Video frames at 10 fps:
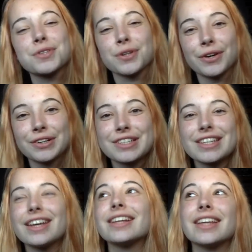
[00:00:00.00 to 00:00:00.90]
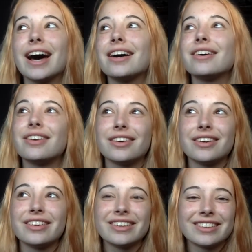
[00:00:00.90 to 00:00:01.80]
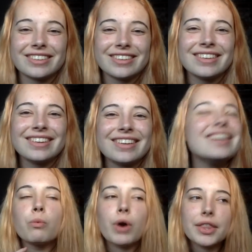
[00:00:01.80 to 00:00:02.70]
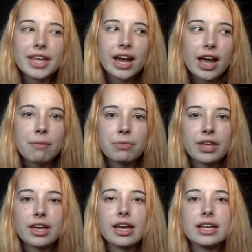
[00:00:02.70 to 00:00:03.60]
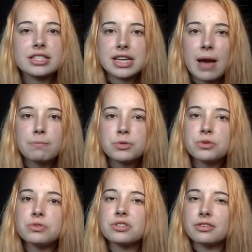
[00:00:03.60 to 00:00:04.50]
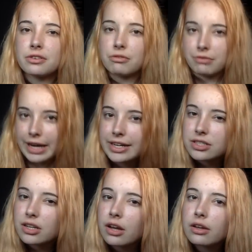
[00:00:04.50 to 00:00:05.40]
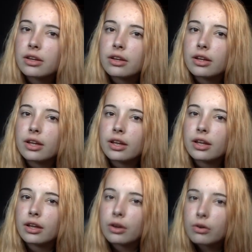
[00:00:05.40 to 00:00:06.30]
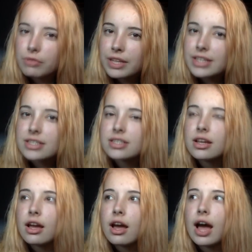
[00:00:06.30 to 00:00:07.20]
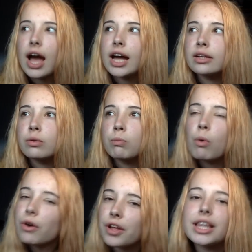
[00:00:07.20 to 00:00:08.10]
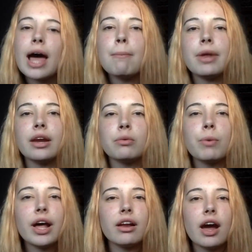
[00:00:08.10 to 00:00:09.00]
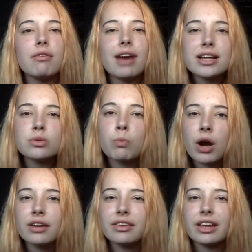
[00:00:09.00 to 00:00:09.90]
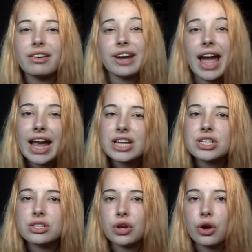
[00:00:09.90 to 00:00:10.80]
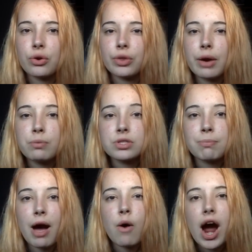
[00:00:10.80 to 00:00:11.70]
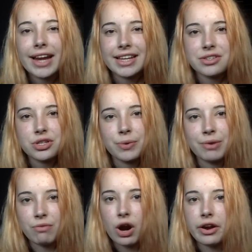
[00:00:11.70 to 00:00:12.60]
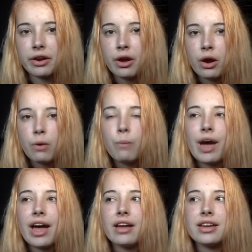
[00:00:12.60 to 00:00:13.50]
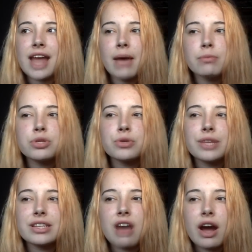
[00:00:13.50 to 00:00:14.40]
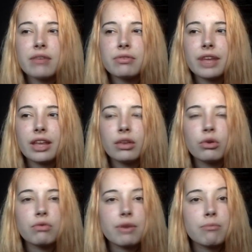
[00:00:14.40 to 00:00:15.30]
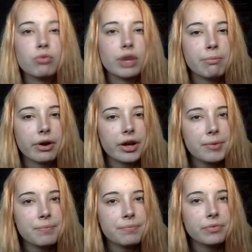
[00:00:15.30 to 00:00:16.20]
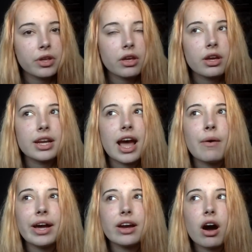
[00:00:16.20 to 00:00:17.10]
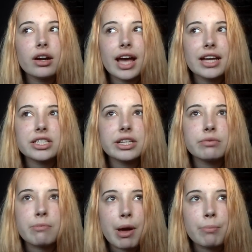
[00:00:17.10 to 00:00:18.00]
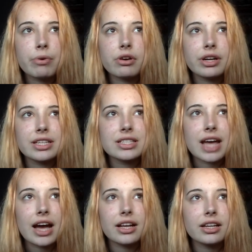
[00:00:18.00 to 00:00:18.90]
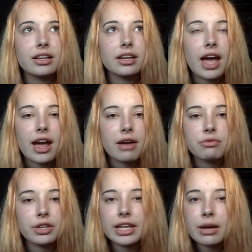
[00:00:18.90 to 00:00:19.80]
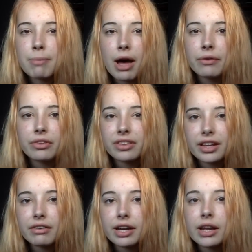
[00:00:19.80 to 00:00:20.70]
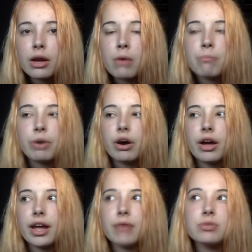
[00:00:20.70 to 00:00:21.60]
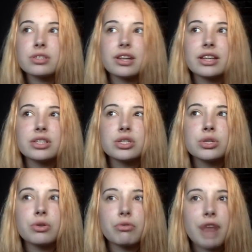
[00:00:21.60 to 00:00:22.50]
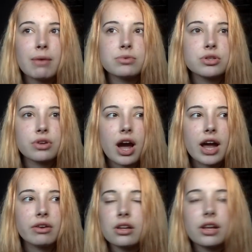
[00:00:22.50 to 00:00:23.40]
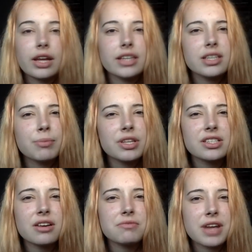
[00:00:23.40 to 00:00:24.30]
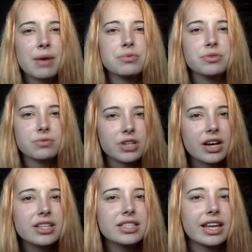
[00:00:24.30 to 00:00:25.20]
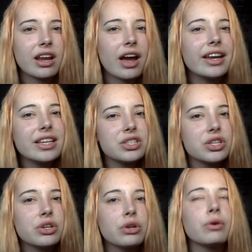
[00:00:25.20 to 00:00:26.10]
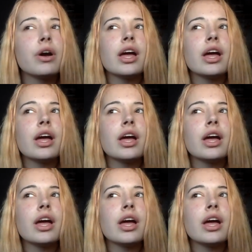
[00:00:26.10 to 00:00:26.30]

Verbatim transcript: dogs. That aww. One thing I am thinking is Namjoon's the narrator of this. And what could that mean? Well, I read one theory ages ago that was about I Need You and Run, where Namjoon is kind of like the Grim Reaper. Now, I can't actually remember exactly everything about the theory, but it was something to do with Namjoon kind of, like, some of the stuff Namjoon does in I Need You,